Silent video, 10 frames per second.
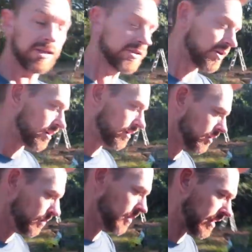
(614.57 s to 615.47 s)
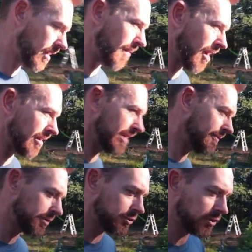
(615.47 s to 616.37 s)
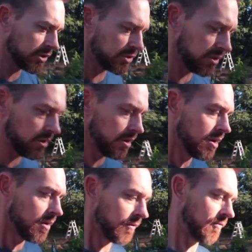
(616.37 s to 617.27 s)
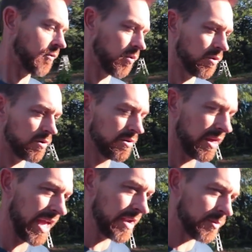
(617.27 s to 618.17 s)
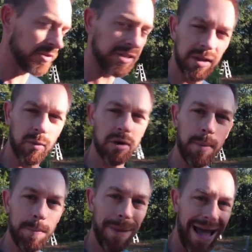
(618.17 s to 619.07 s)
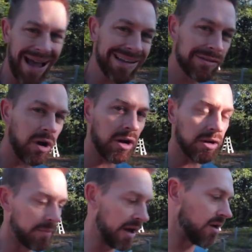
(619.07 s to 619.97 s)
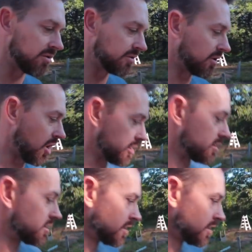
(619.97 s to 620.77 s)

let's talk a little bit about infrastructure for the animals and then we'll come back and talk about the garden.